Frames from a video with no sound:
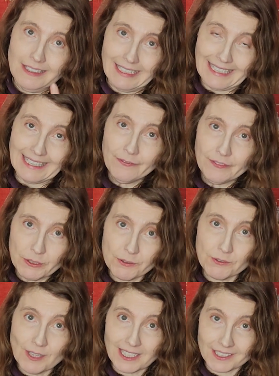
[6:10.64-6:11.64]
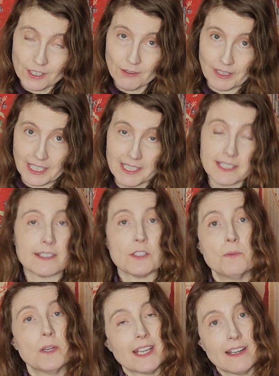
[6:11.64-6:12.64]
If you do not do this, you
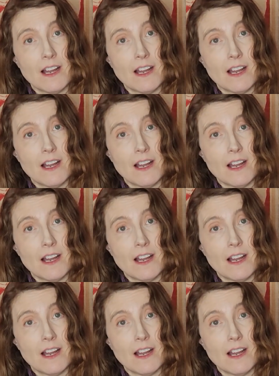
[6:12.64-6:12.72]
will get